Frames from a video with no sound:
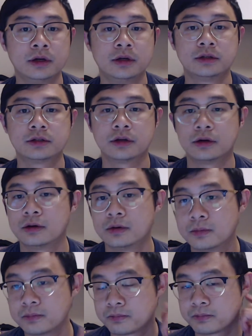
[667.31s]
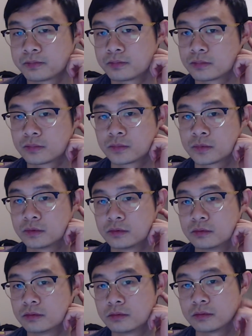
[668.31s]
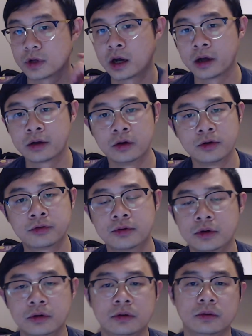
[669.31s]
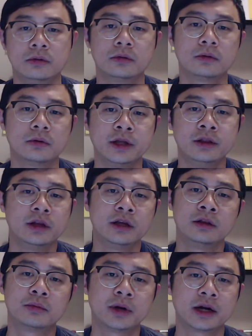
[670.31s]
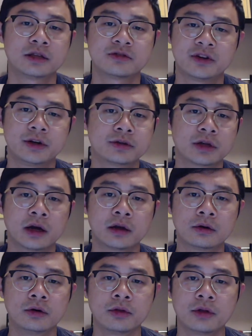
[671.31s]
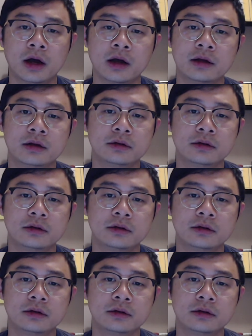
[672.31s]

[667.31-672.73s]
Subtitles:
So I go through in the practice videos, I